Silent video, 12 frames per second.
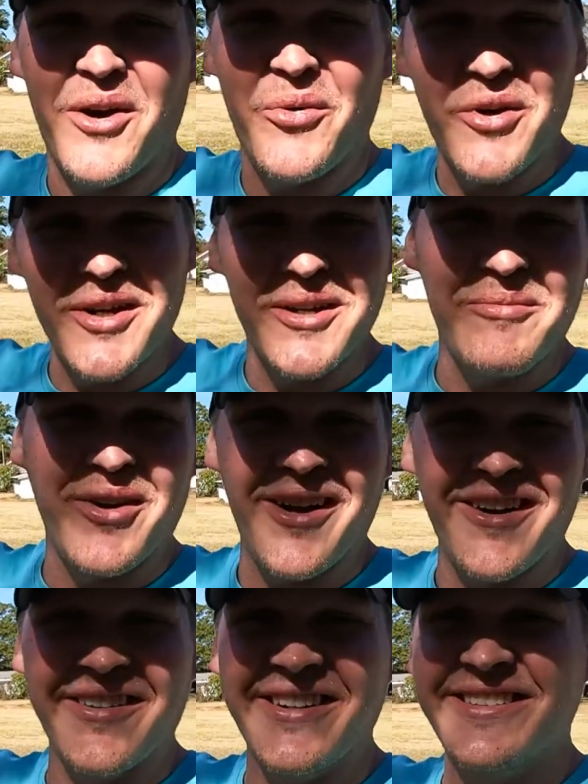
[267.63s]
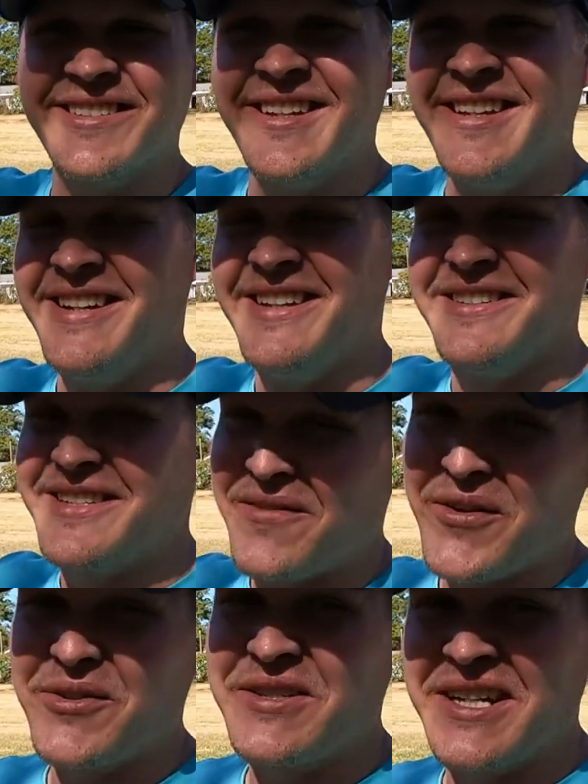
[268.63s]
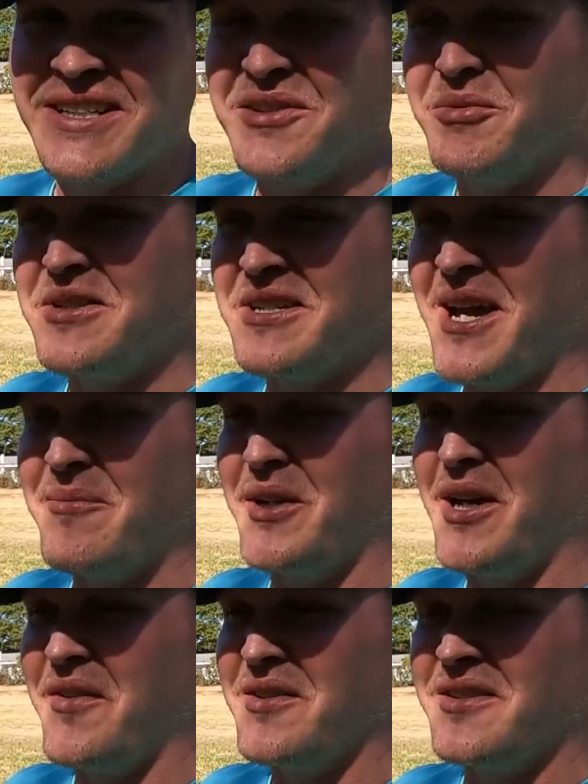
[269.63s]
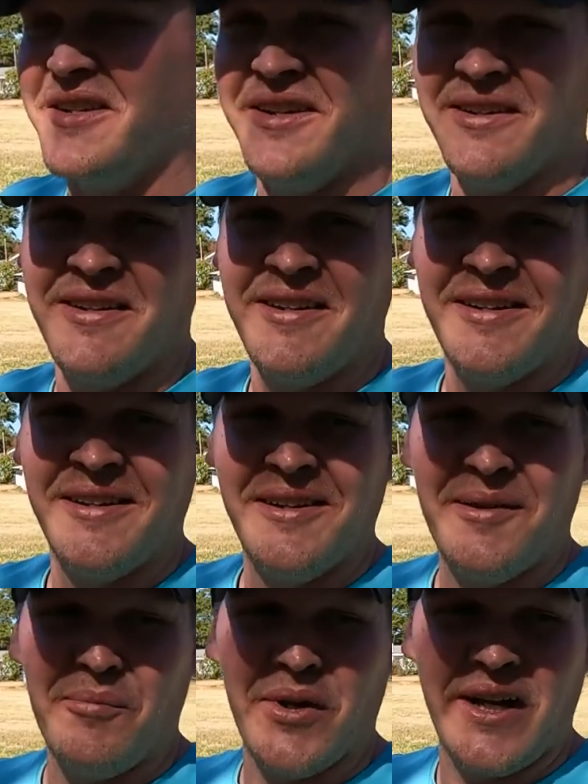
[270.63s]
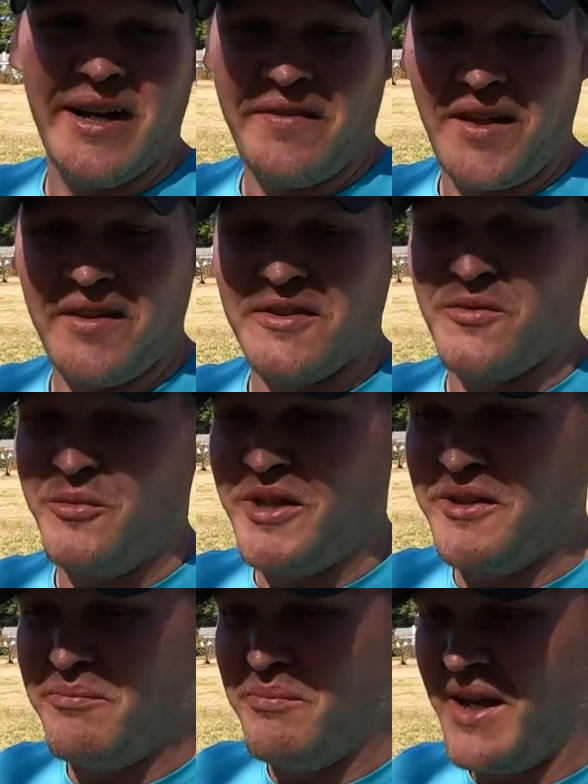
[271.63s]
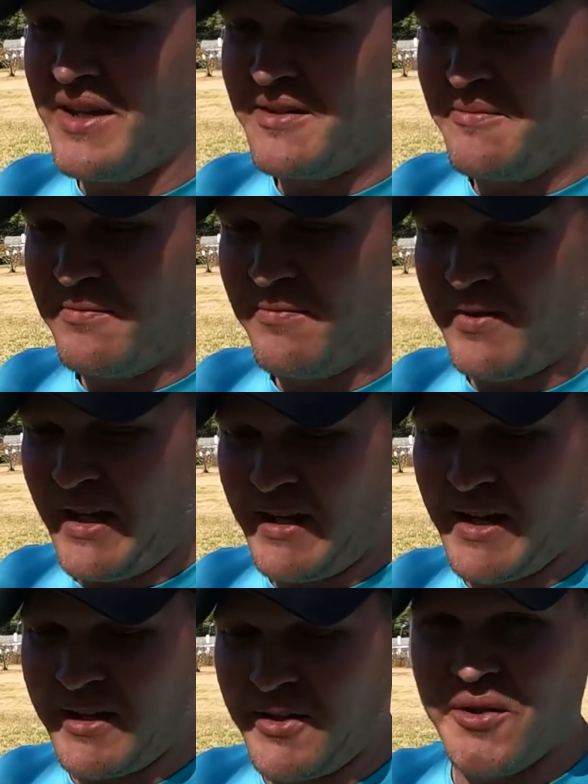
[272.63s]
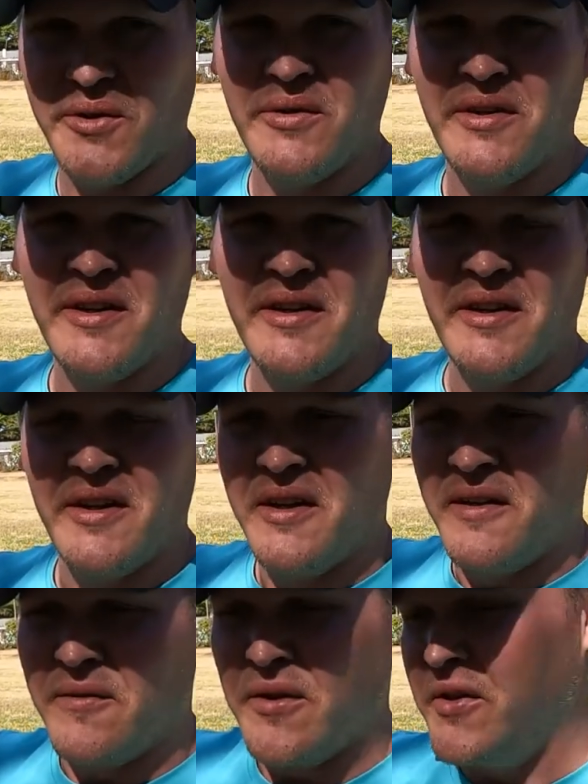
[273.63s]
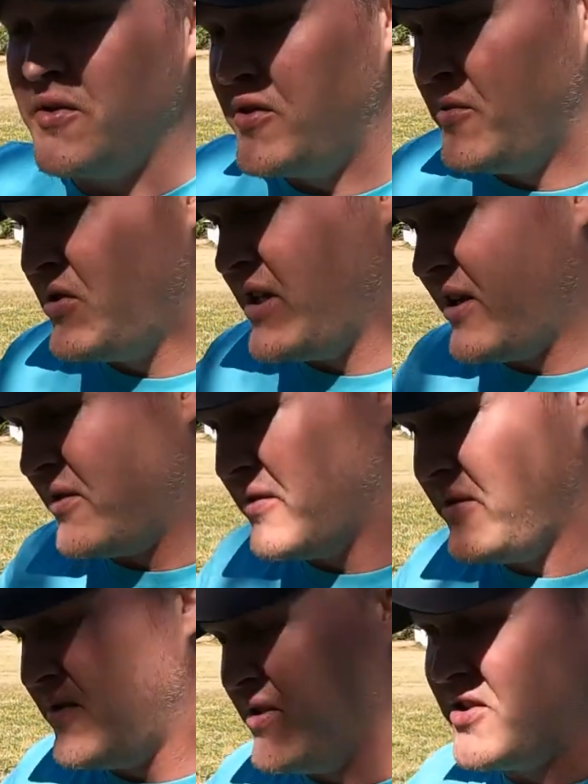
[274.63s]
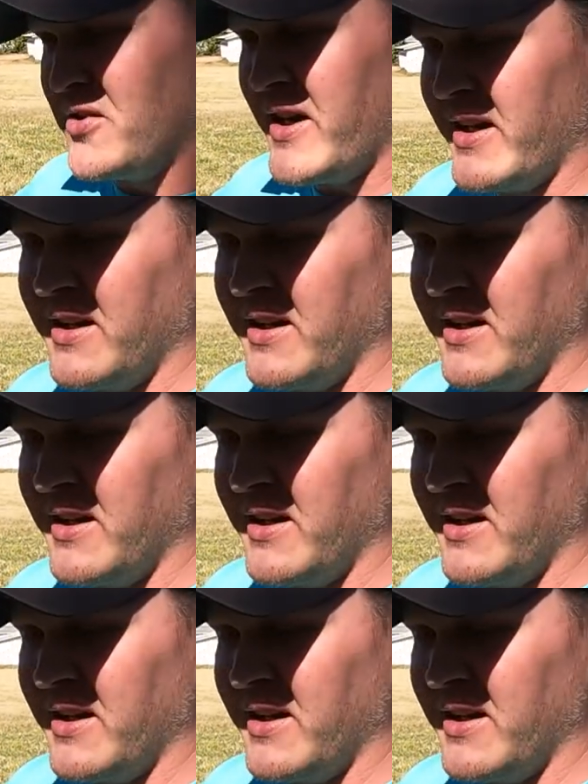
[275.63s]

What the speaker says: work in progress. It's definitely going to take a little bit of time to get all this done. But I think this will be the best thing I can do for the YouTube channel, just so I